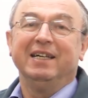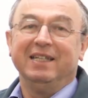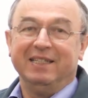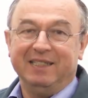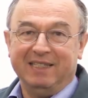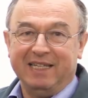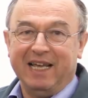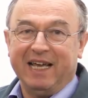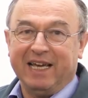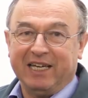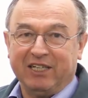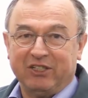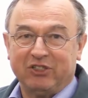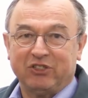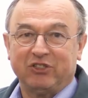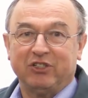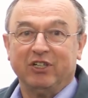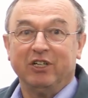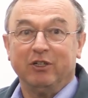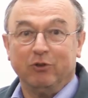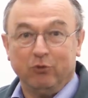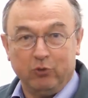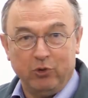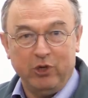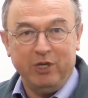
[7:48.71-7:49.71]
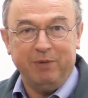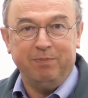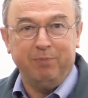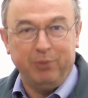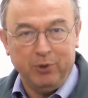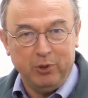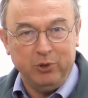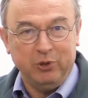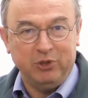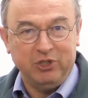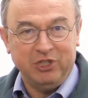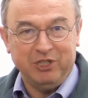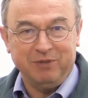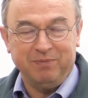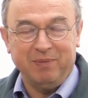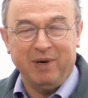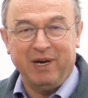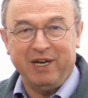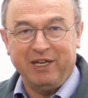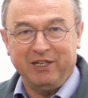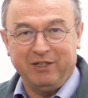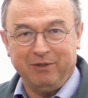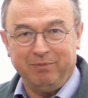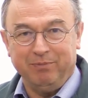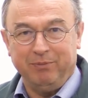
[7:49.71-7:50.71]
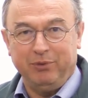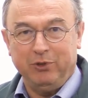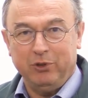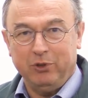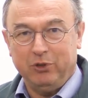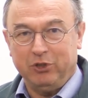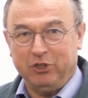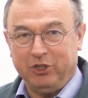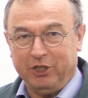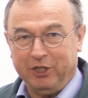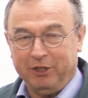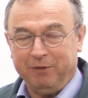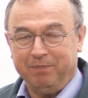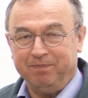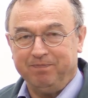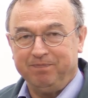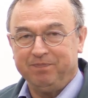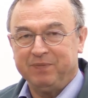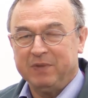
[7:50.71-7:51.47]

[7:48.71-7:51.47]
next rebooted my computer.